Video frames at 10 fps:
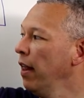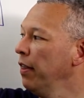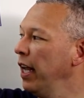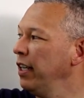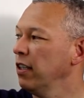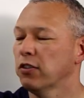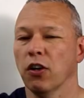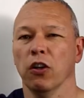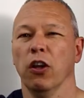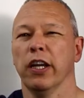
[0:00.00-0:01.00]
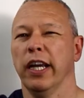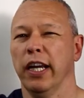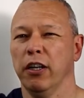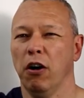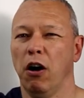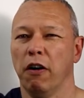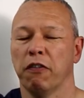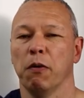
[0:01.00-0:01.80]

then you can start looking at your offer.